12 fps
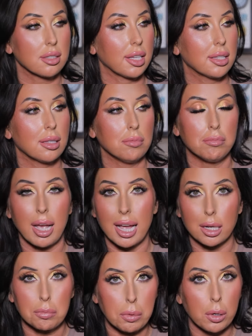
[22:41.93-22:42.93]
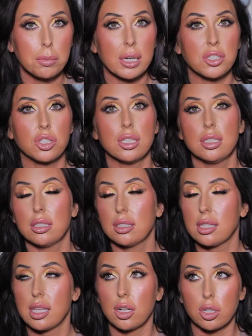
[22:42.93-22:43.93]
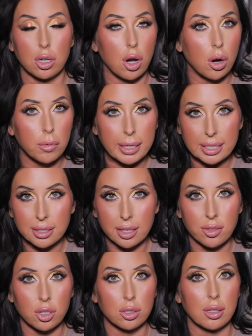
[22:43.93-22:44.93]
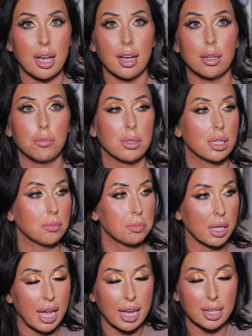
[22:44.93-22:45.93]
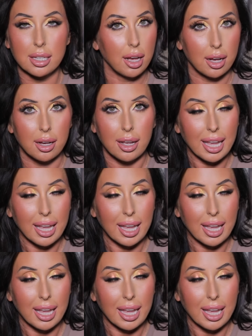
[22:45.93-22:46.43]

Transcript: like the MAC Pro brushes that are always in their line with the black uh,